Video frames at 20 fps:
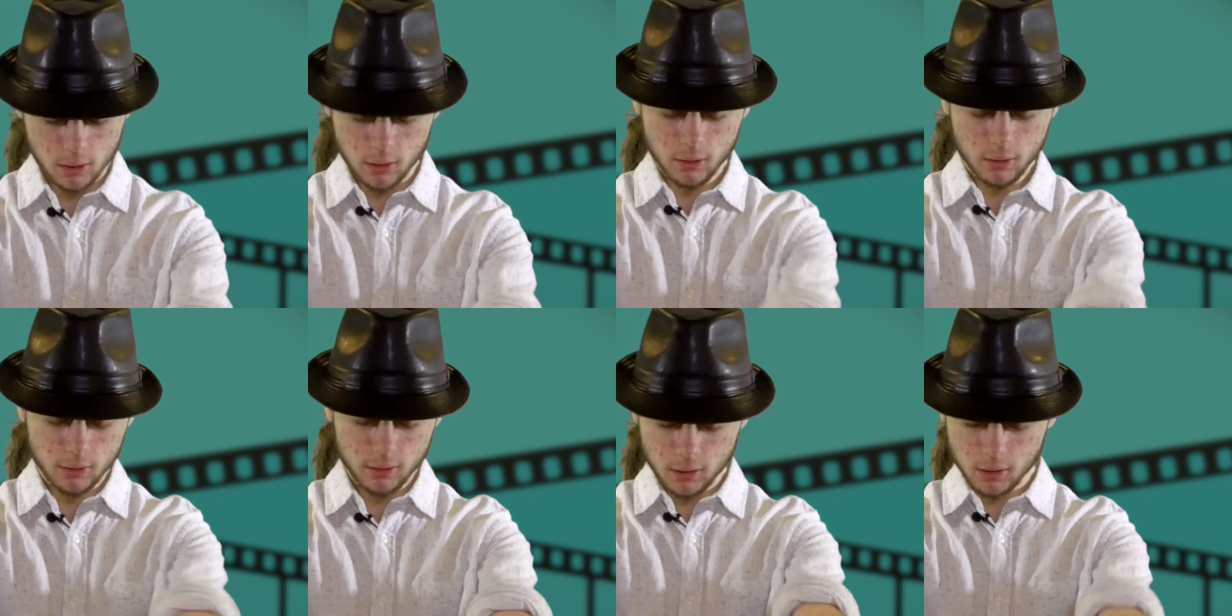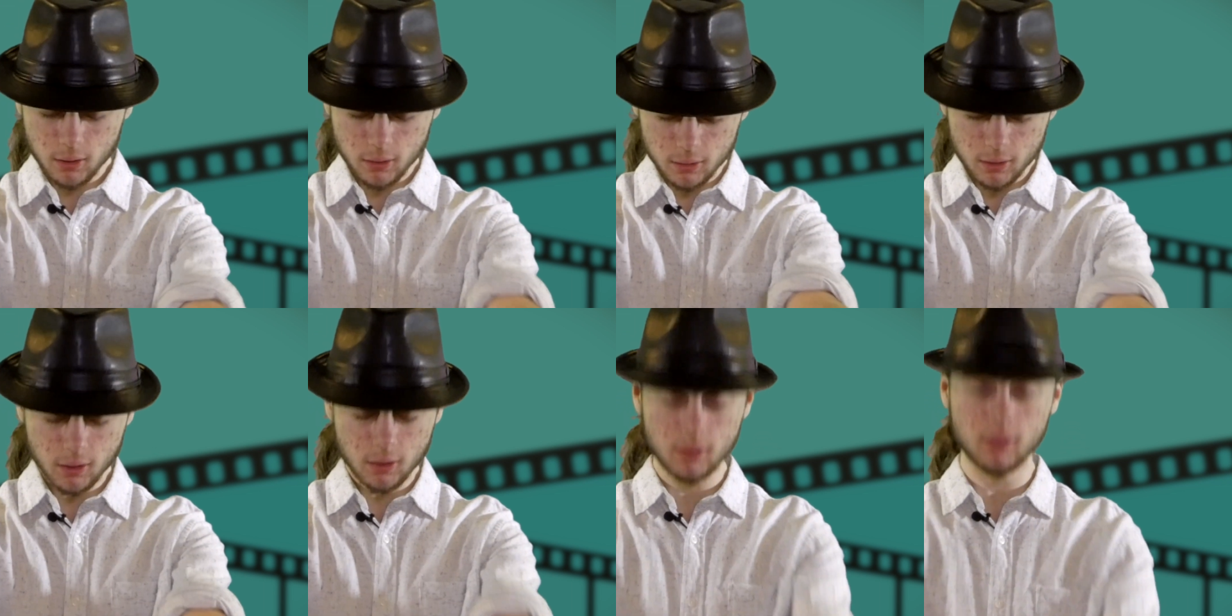Oh,
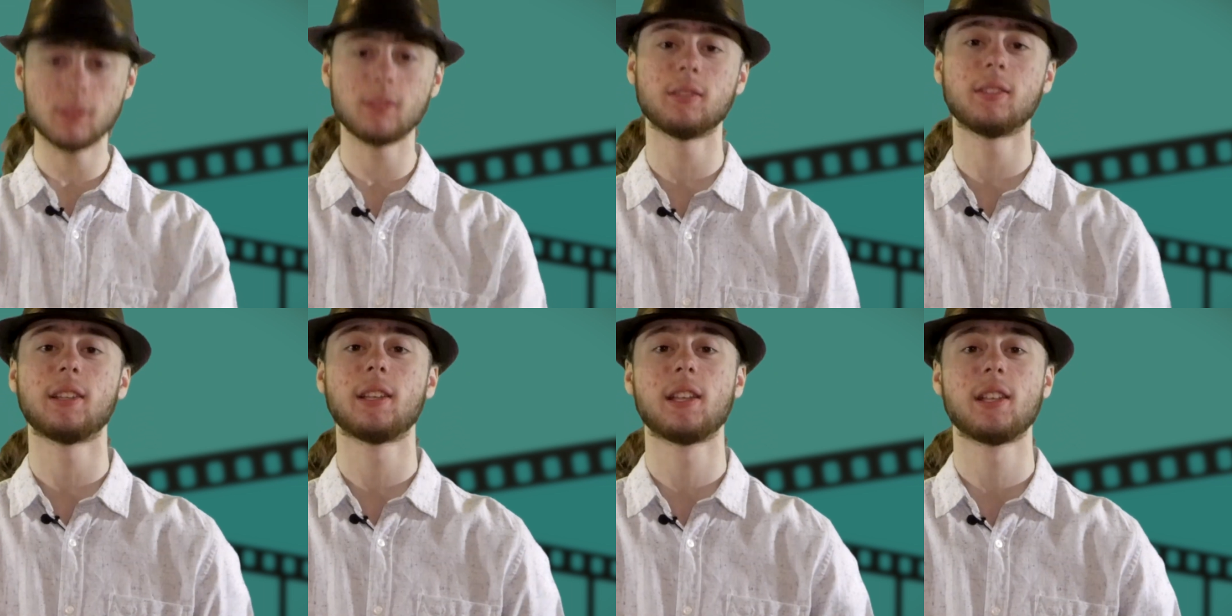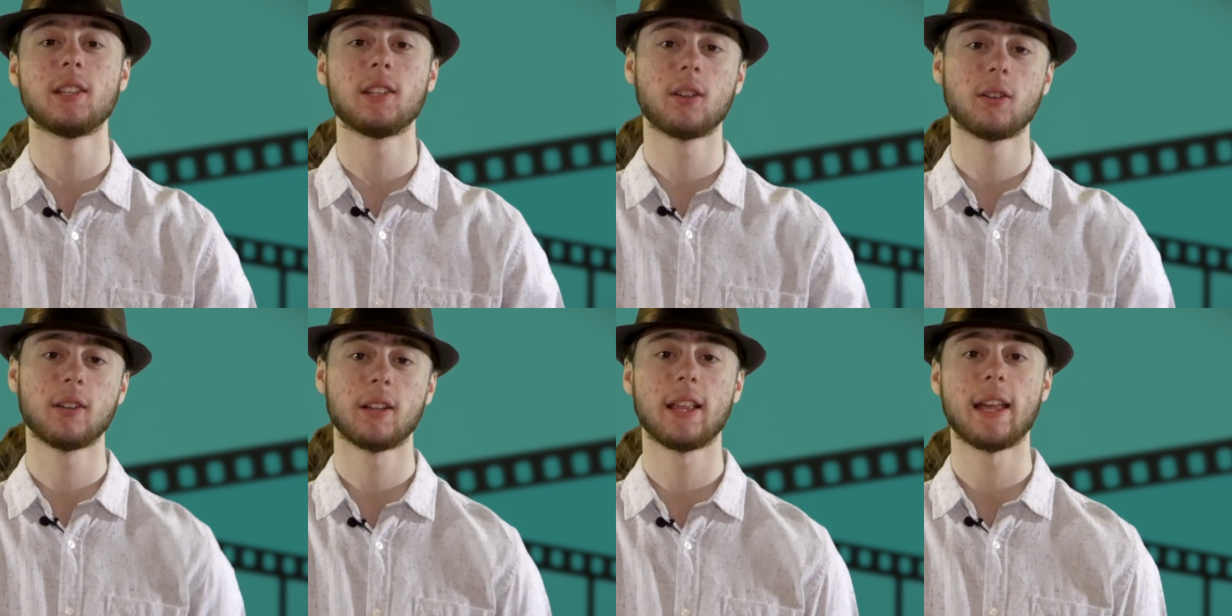no, no. And
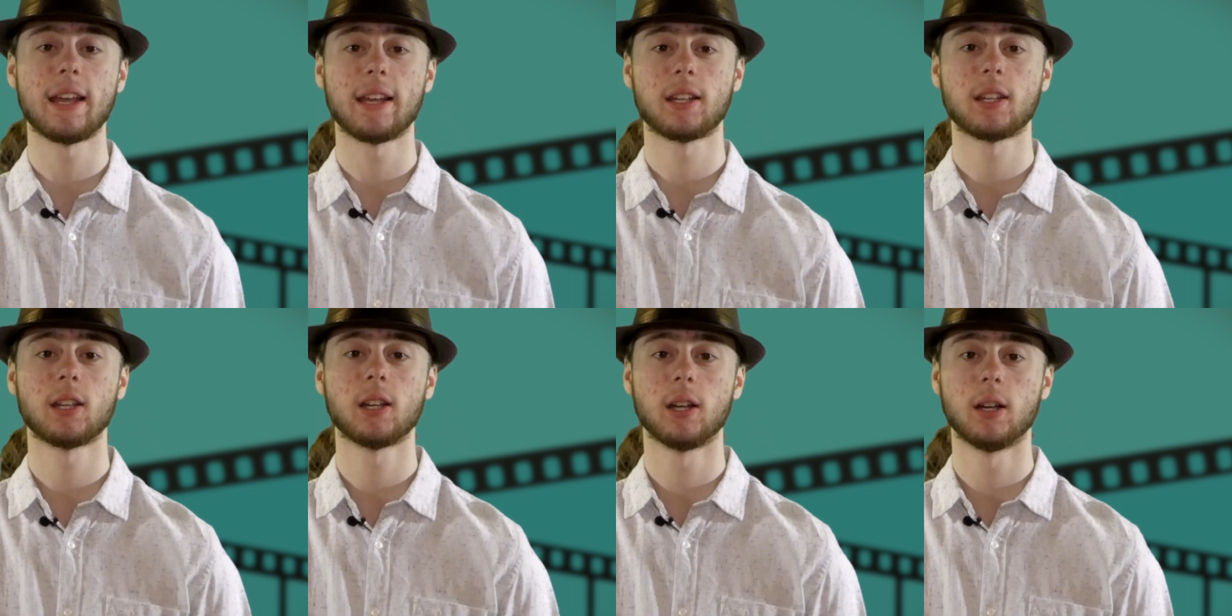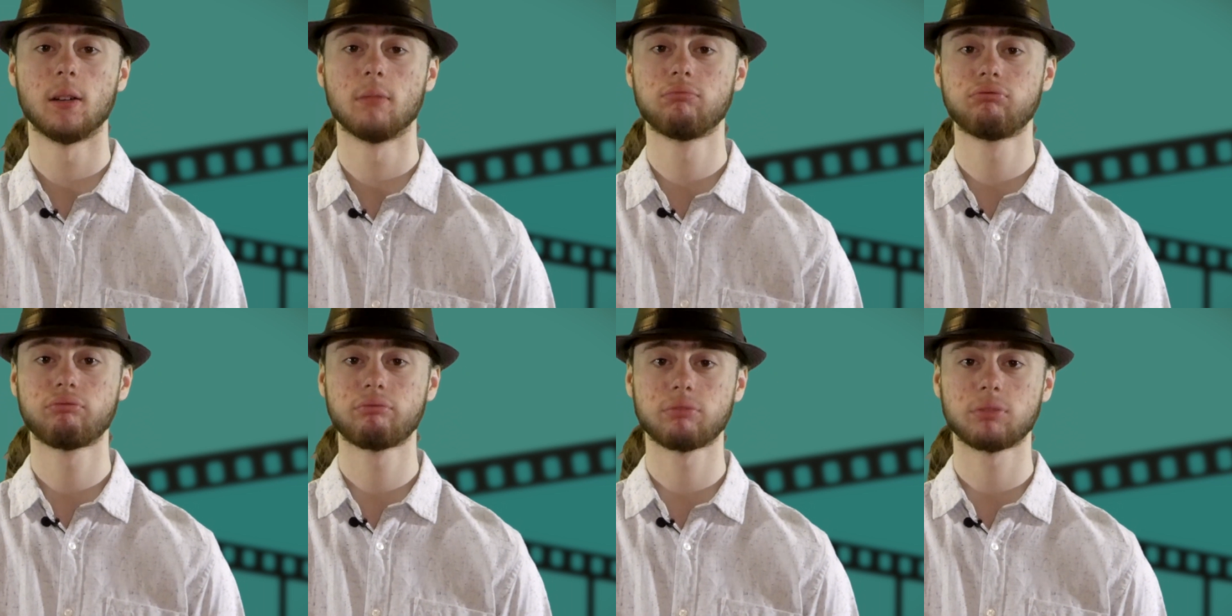then you're like, you
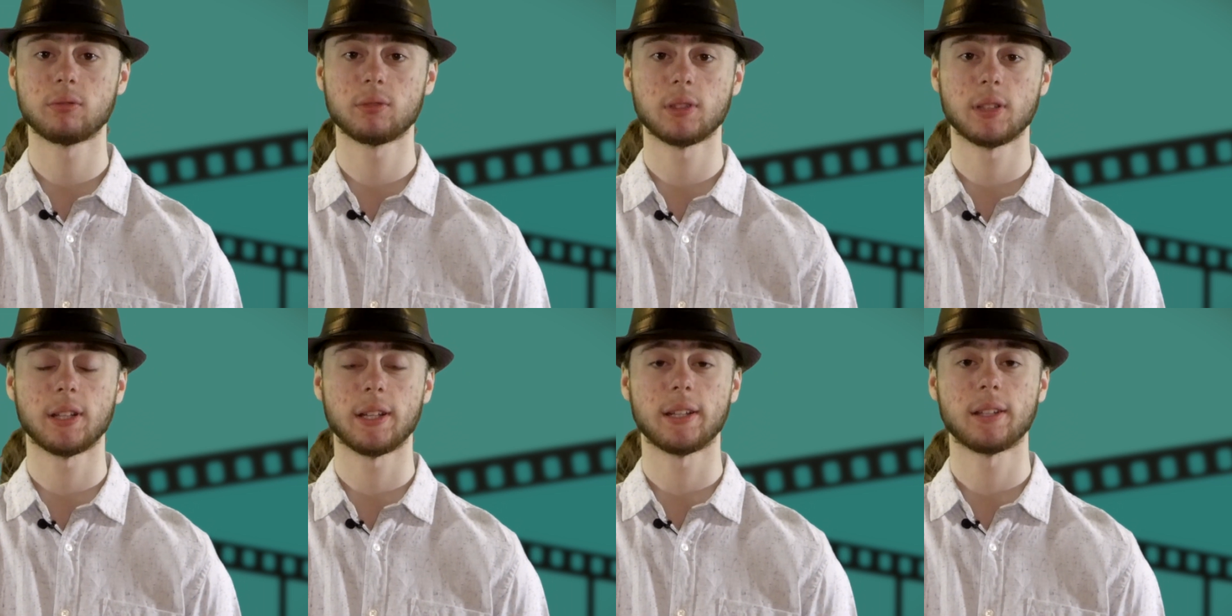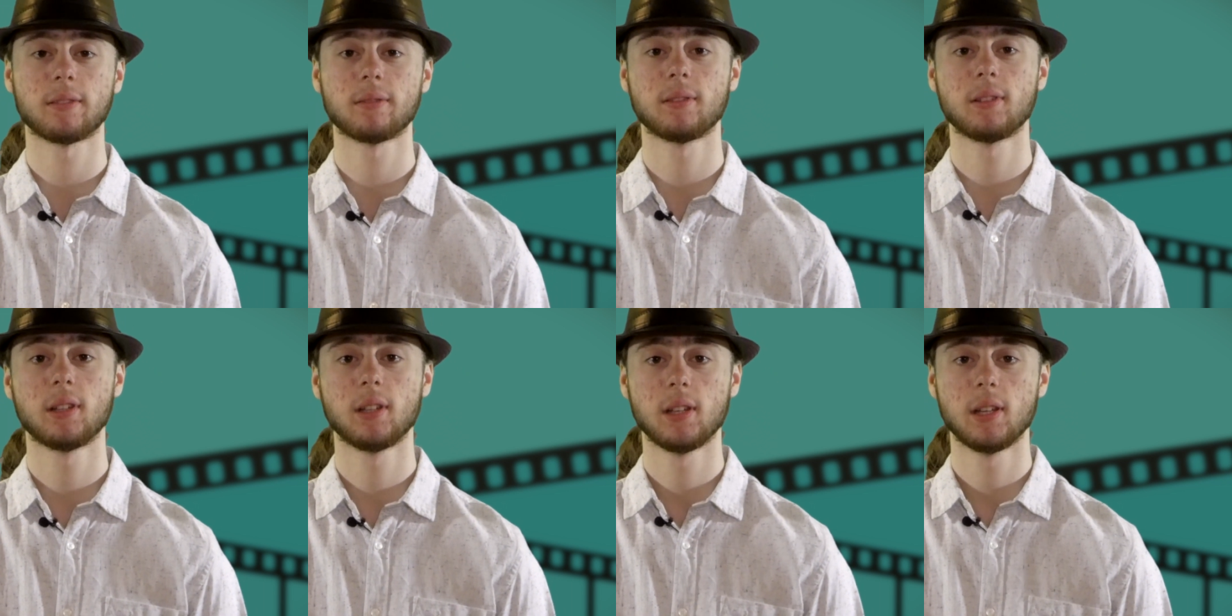know, like,
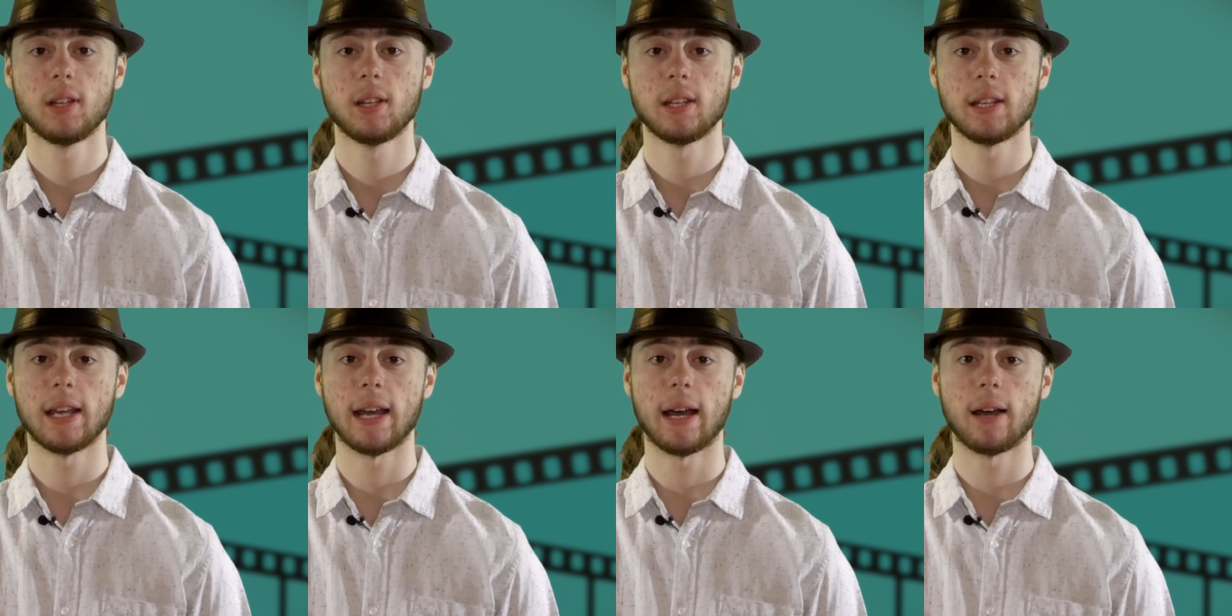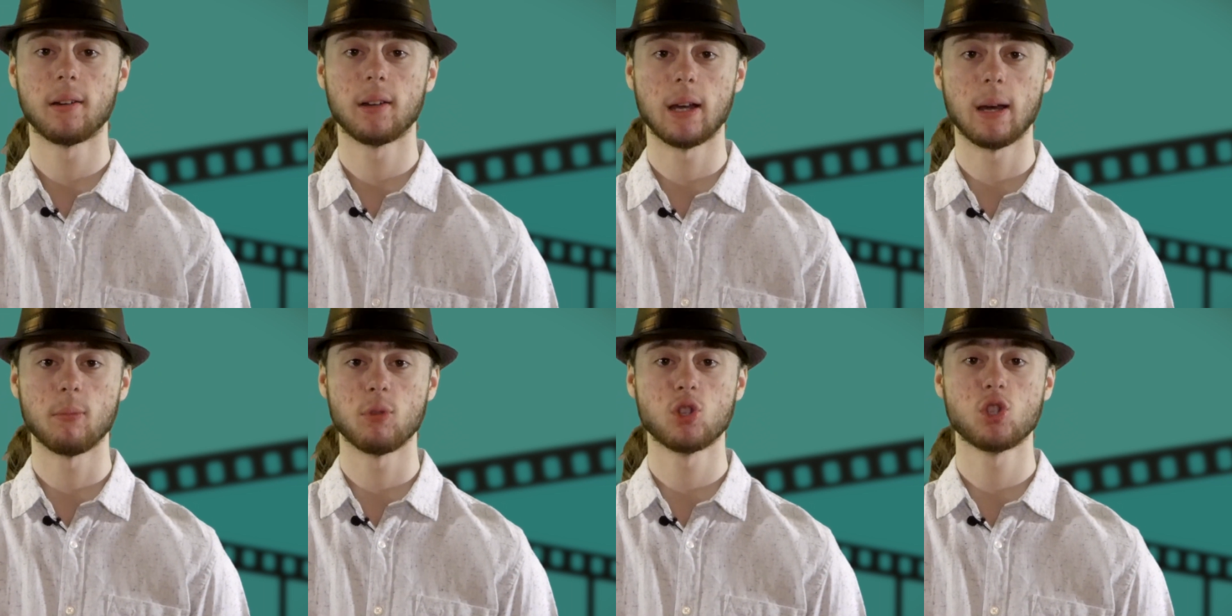yeah,
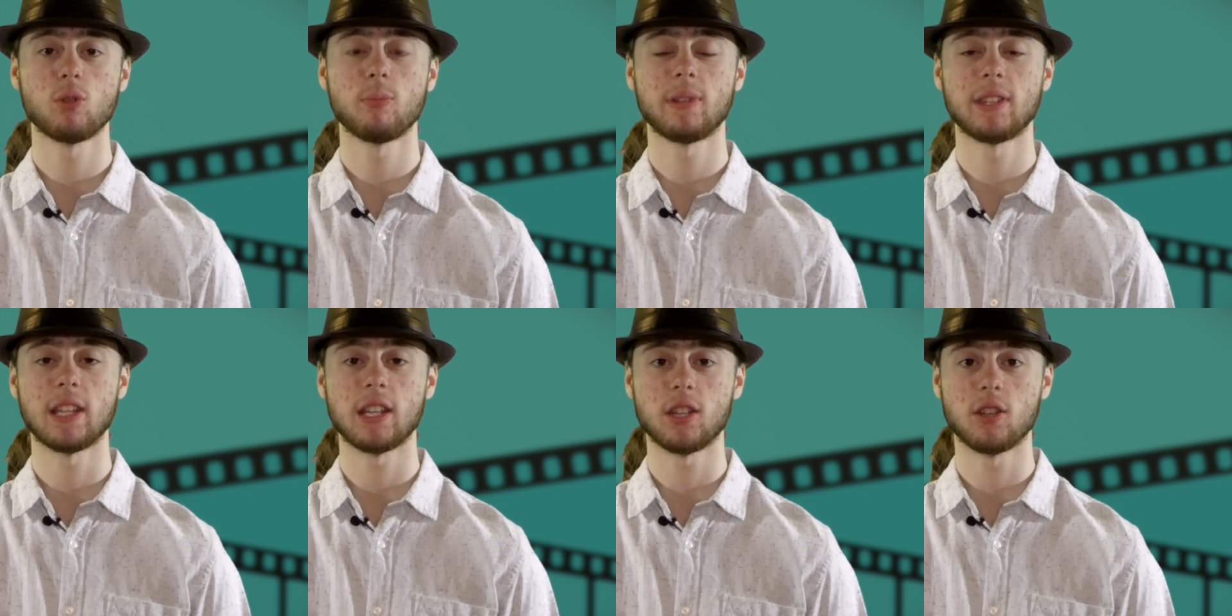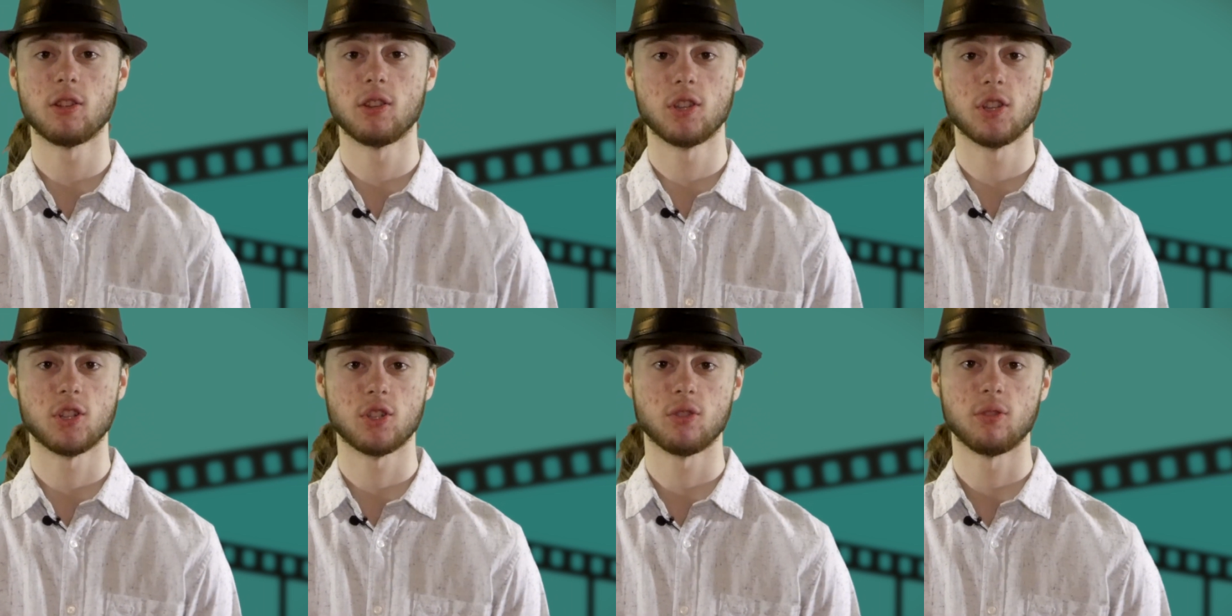I'm assuming that you
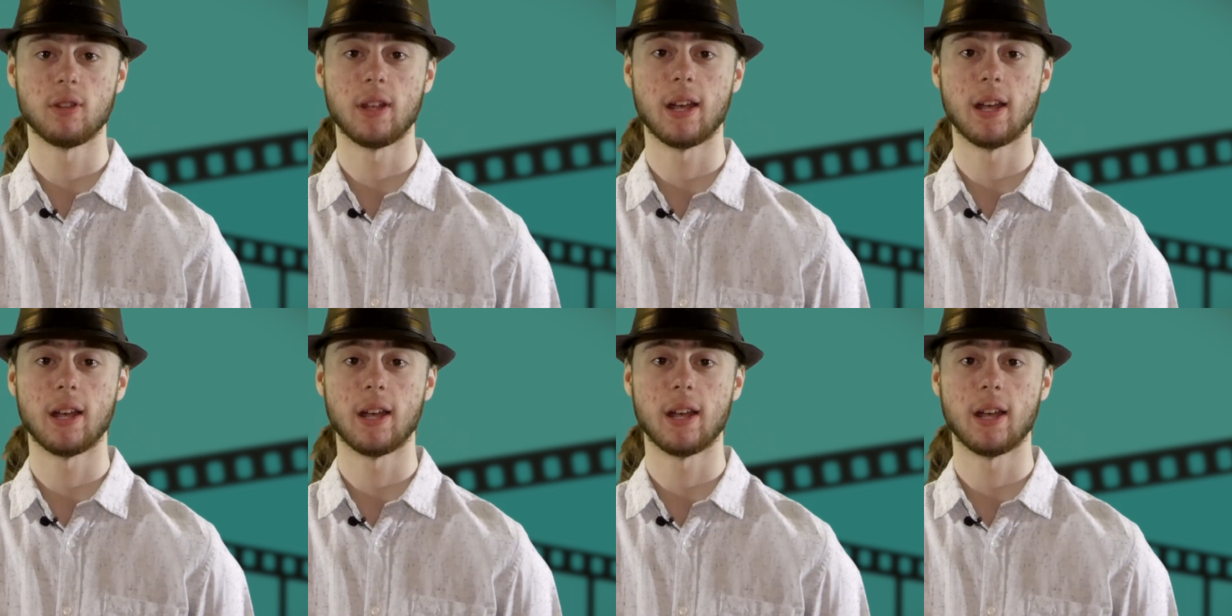didn't just do